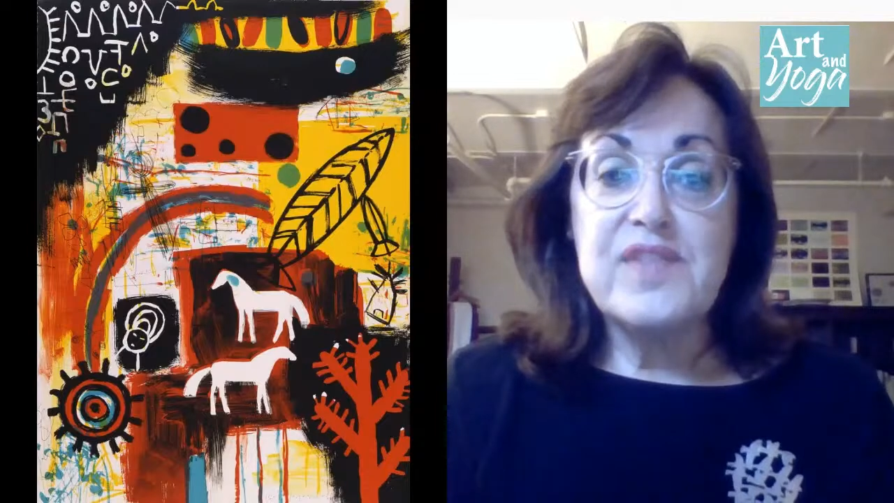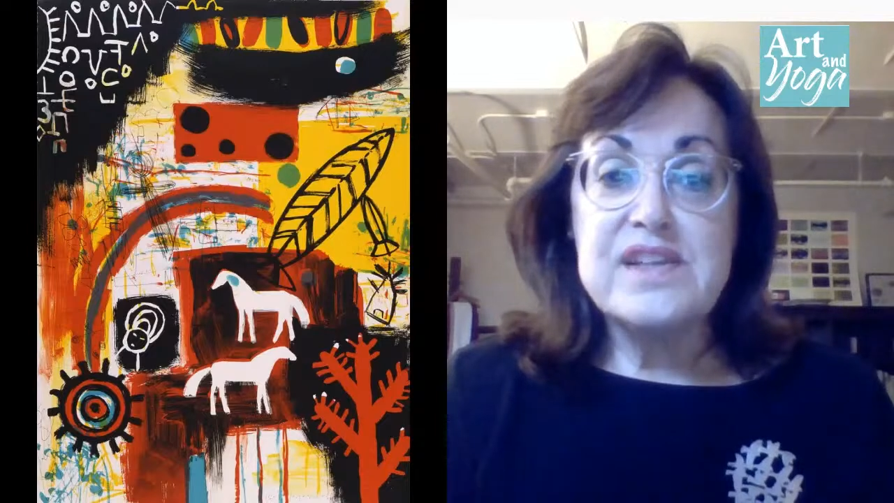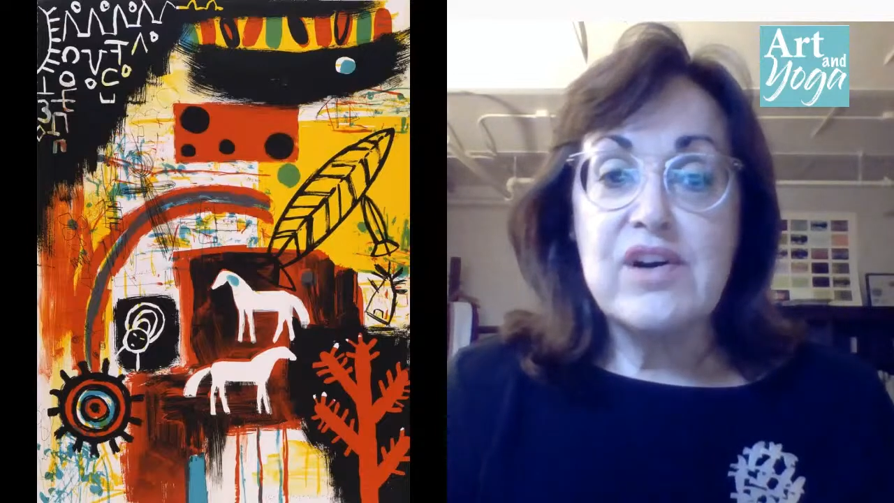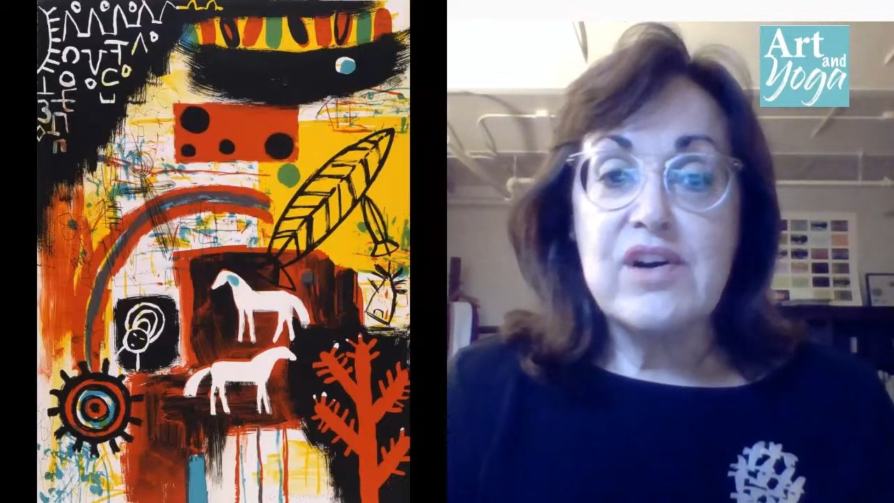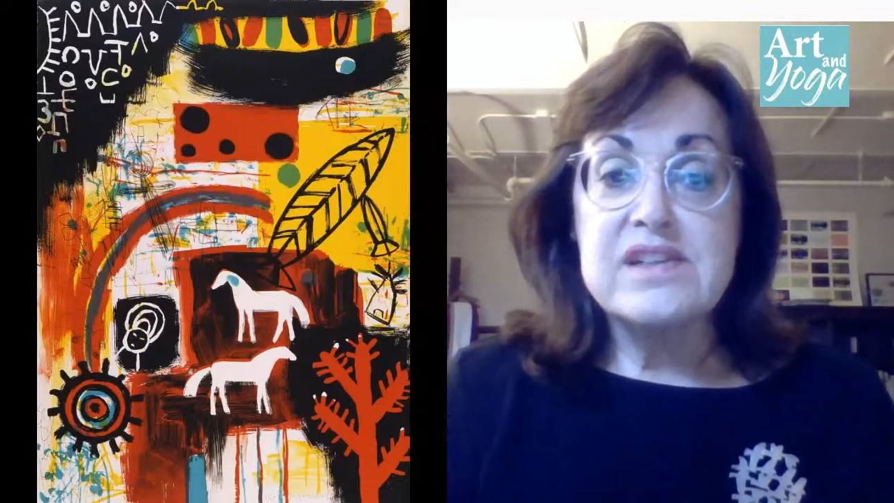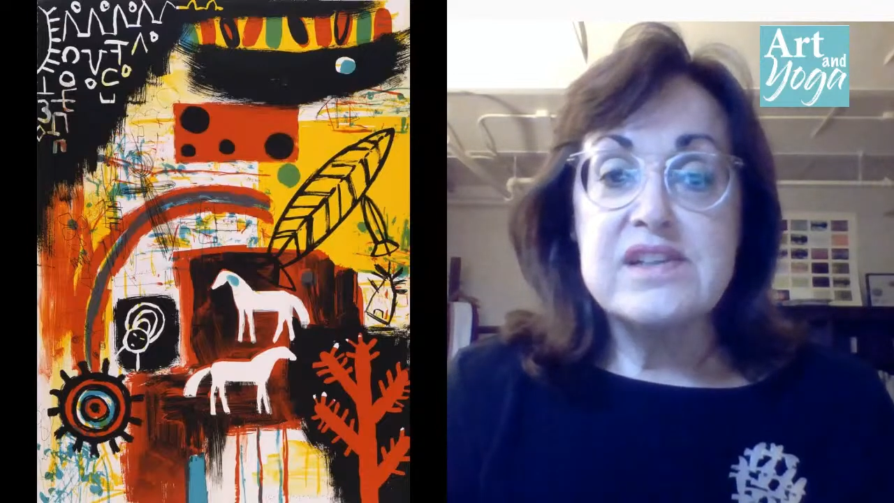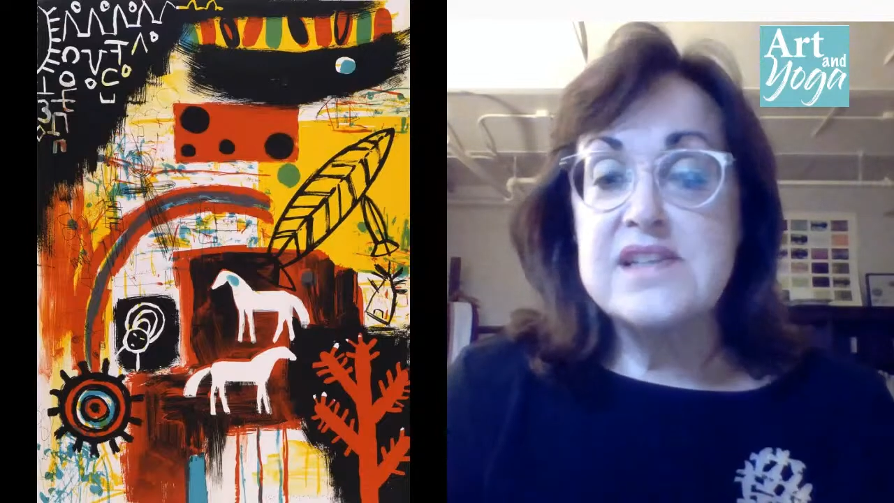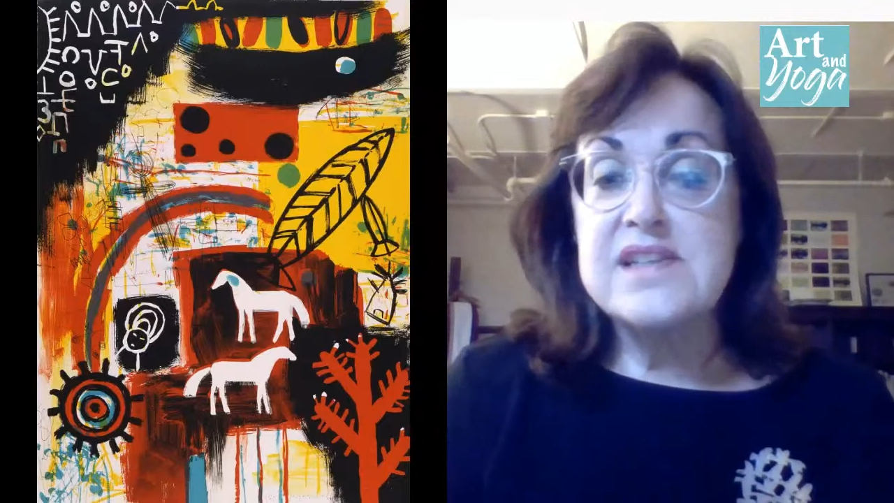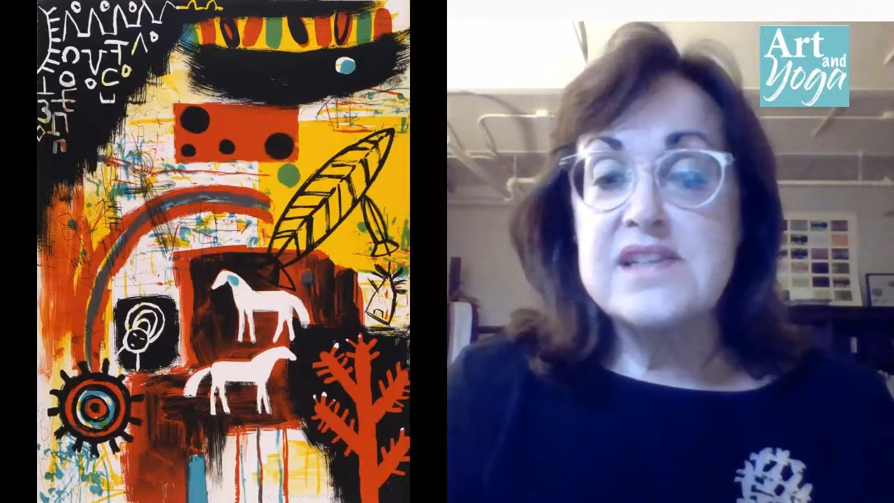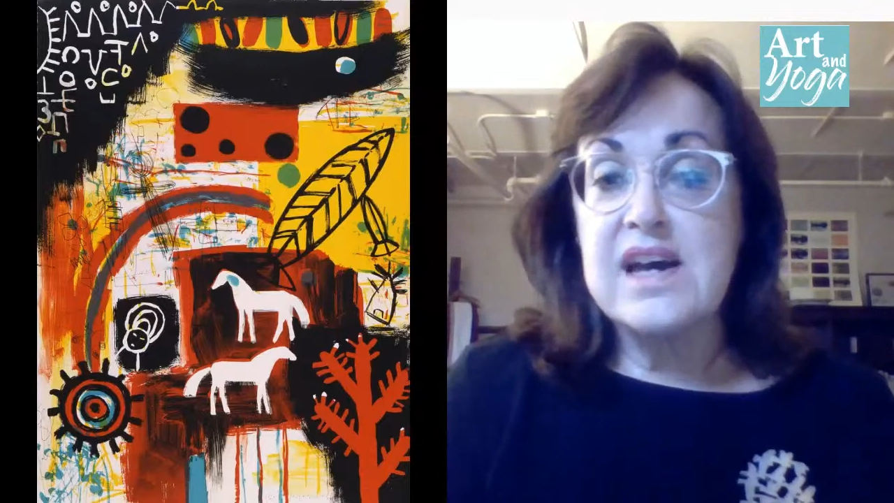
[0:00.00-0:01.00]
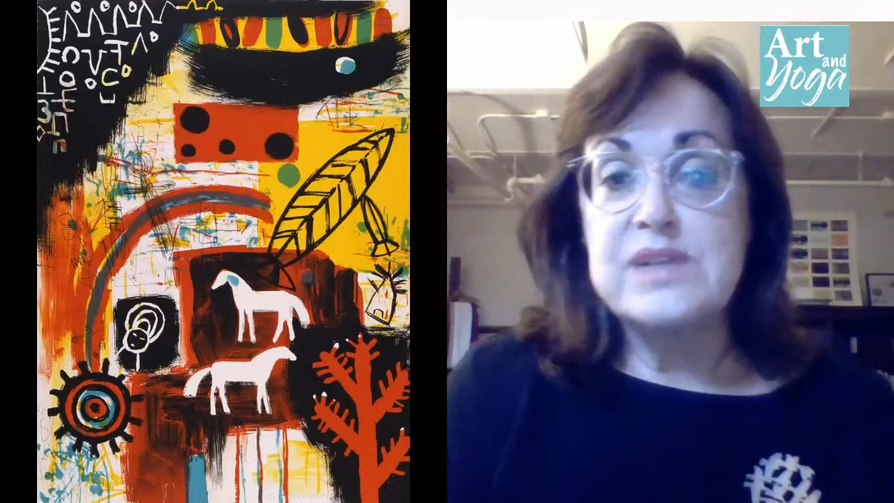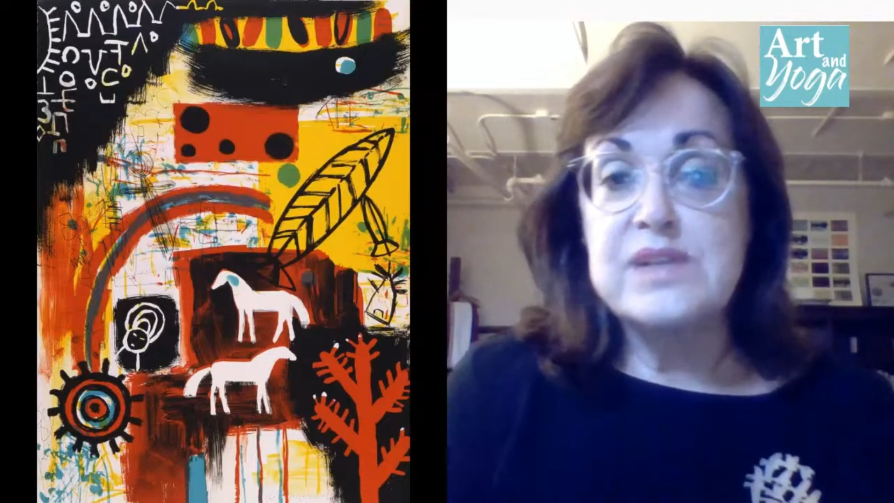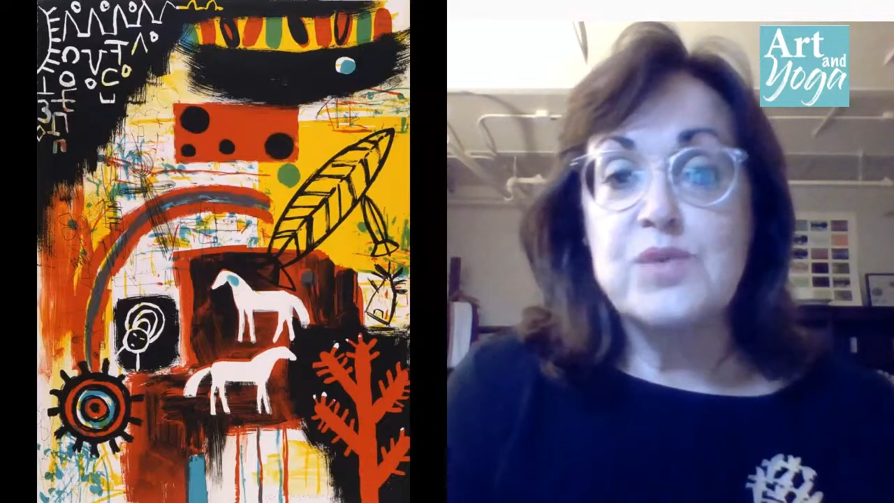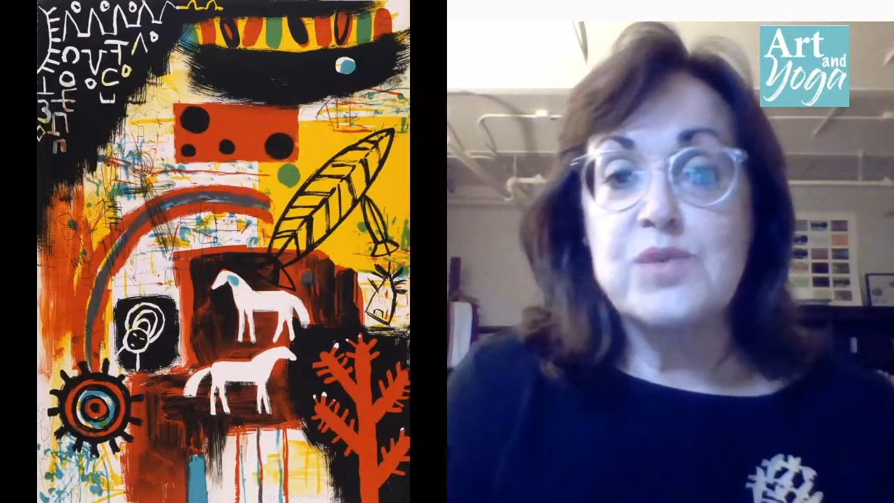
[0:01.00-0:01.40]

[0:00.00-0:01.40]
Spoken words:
designs or maybe